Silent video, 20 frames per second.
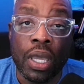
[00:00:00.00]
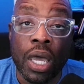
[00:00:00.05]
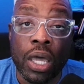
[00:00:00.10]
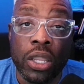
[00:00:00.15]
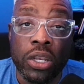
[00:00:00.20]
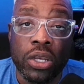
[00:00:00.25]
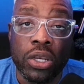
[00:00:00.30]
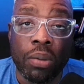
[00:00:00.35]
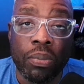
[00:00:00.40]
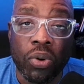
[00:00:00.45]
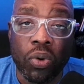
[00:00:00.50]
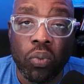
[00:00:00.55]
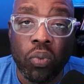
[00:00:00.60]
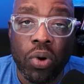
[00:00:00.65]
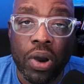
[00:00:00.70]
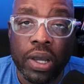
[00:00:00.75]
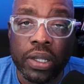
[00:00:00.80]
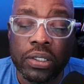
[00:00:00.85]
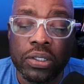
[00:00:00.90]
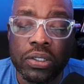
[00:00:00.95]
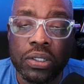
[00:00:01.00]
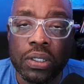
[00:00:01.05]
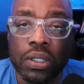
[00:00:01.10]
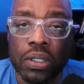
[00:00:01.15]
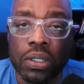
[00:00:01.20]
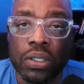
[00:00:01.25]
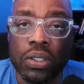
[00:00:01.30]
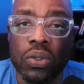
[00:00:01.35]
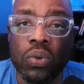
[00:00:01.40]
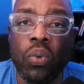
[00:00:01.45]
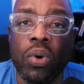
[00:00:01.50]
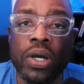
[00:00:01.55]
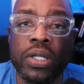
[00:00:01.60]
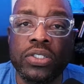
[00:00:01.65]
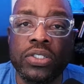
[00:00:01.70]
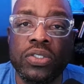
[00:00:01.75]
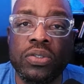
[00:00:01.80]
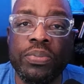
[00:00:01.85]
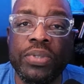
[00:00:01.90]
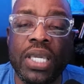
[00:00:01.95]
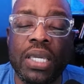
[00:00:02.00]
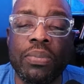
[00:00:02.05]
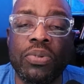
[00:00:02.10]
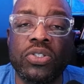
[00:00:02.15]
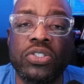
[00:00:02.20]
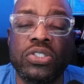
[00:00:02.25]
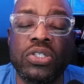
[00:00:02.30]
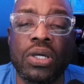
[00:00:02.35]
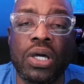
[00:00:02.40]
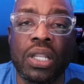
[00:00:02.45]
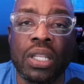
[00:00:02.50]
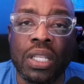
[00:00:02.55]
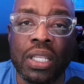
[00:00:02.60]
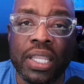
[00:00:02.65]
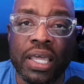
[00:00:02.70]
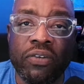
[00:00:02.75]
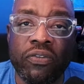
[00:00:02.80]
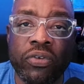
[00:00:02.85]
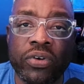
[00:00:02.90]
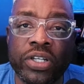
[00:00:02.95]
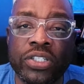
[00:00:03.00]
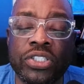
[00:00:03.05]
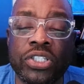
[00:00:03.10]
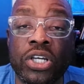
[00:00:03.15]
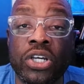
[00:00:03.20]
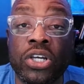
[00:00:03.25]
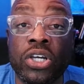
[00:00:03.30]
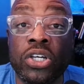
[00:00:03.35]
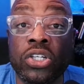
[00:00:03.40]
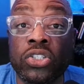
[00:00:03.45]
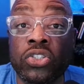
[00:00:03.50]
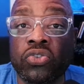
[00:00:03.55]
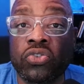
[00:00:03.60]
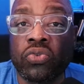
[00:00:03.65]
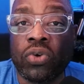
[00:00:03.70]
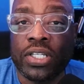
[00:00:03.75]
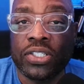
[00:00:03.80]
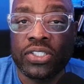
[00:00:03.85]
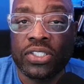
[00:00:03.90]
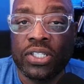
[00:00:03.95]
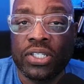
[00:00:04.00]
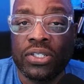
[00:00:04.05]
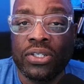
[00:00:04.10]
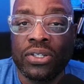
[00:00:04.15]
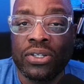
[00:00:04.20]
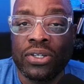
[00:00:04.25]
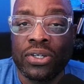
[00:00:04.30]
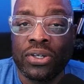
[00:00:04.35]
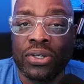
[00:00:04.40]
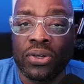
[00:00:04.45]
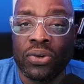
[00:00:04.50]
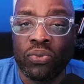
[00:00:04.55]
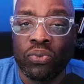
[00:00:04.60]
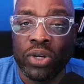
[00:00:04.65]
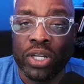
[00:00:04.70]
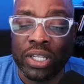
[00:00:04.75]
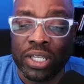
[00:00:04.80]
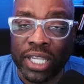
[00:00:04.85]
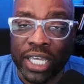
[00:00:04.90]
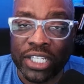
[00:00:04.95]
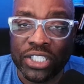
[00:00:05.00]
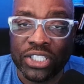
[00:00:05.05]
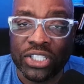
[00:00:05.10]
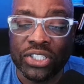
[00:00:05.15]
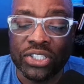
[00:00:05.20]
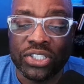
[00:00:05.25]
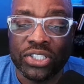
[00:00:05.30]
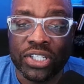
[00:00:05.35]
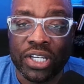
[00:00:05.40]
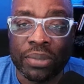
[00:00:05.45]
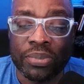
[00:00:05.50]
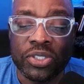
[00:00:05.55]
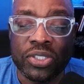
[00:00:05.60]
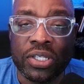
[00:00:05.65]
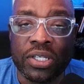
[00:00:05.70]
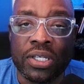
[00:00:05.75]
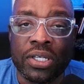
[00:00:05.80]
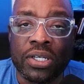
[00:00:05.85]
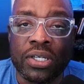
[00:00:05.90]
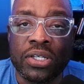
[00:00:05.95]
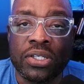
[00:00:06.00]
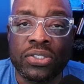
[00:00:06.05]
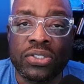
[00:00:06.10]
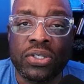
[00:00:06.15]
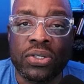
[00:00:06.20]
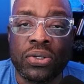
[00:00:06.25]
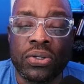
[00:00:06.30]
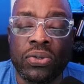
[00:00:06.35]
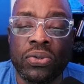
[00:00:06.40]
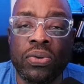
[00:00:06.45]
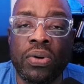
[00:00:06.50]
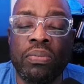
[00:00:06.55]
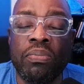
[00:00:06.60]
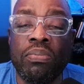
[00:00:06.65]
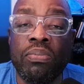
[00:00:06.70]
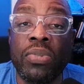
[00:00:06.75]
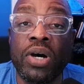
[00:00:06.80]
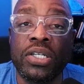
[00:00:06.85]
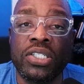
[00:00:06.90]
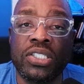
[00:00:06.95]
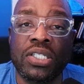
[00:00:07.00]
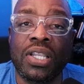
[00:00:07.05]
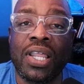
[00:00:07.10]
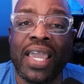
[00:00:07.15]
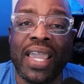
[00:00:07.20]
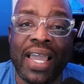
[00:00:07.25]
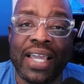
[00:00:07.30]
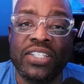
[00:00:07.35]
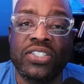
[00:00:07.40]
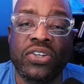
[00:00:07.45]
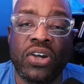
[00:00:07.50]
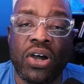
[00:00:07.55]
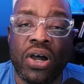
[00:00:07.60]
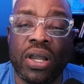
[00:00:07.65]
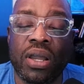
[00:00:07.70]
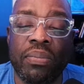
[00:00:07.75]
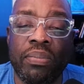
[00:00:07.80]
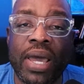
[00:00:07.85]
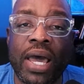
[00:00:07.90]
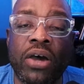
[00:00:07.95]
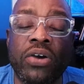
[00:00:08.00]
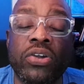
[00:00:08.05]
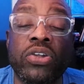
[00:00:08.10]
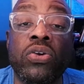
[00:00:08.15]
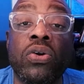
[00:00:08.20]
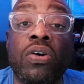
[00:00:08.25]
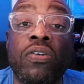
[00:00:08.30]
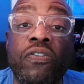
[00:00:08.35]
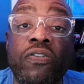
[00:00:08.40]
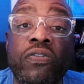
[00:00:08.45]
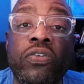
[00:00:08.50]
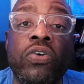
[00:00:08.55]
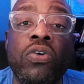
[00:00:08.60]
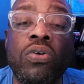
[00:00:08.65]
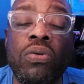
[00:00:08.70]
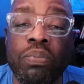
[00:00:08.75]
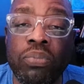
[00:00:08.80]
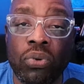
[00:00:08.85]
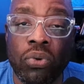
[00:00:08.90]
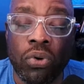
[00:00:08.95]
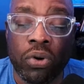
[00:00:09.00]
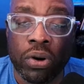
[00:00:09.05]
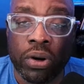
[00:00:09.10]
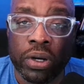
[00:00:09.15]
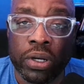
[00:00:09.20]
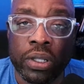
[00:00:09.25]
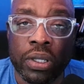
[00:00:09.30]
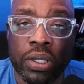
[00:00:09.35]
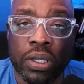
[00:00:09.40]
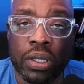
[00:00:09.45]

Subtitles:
Number one, you want to be able to leverage trusted relationships. So much like I talk about your full board